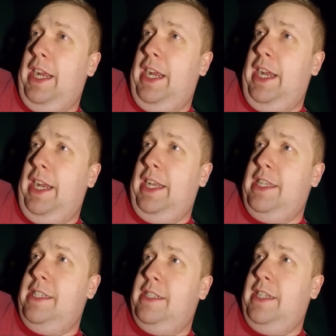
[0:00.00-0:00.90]
And
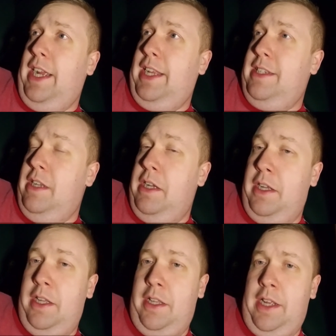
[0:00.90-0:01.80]
had
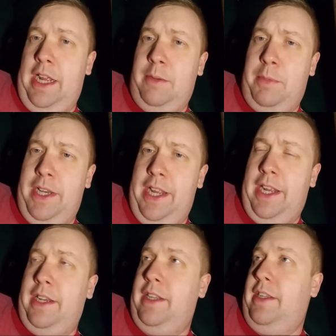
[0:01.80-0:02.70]
a
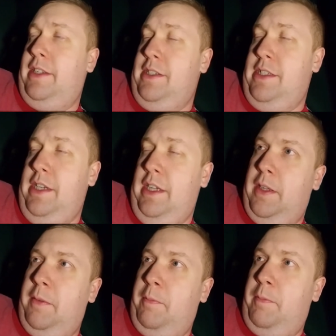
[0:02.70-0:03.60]
banana. And
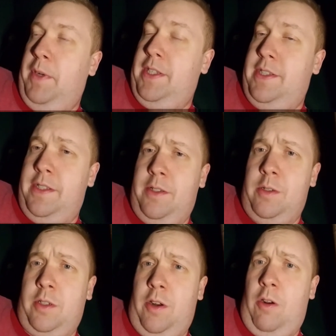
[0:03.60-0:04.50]
my sister
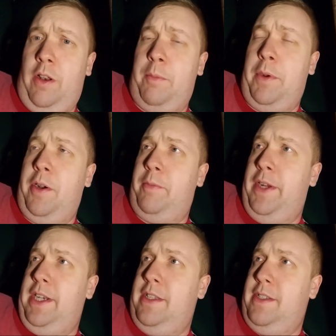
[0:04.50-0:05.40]
Scarlett Pear
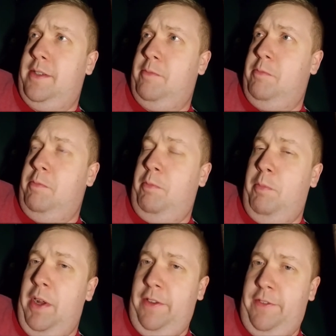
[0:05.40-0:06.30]
made some
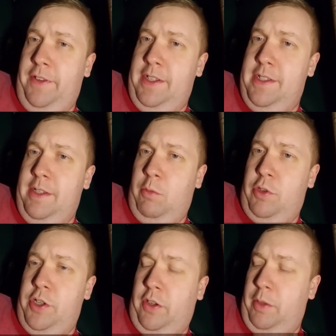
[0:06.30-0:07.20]
muffins that were
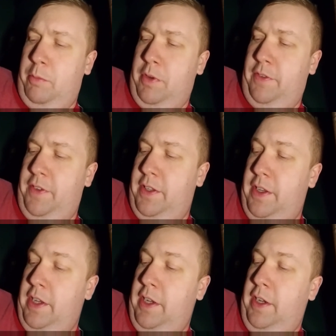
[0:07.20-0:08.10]
chocolate muffins
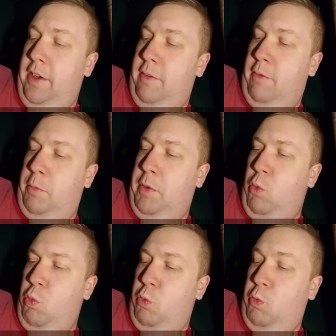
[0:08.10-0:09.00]
from a
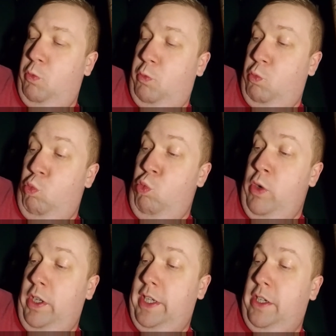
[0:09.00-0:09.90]

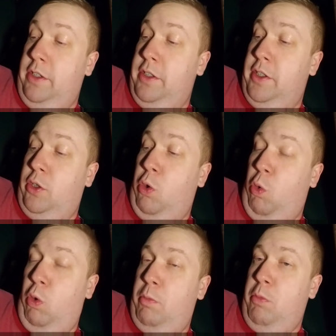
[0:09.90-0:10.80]
really good
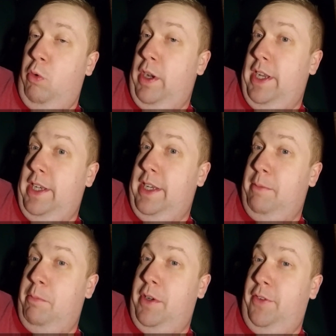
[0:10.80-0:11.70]
cornbread
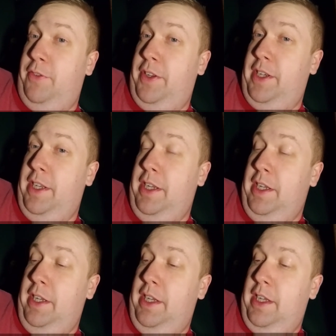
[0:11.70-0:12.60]
and muffin
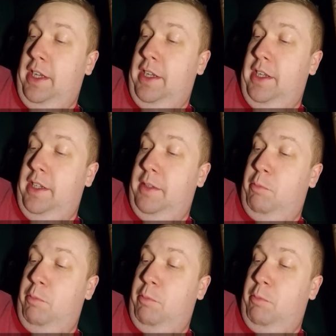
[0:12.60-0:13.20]
uh,